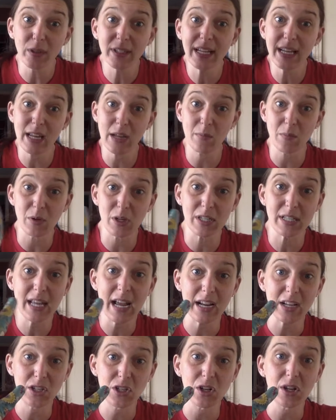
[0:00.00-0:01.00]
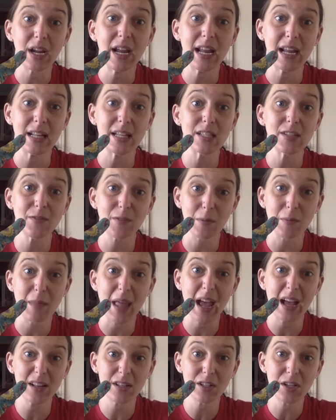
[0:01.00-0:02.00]
it can protect your hands from
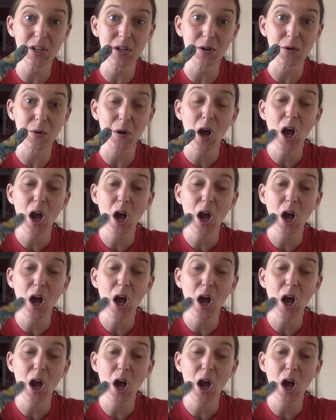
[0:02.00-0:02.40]
that too.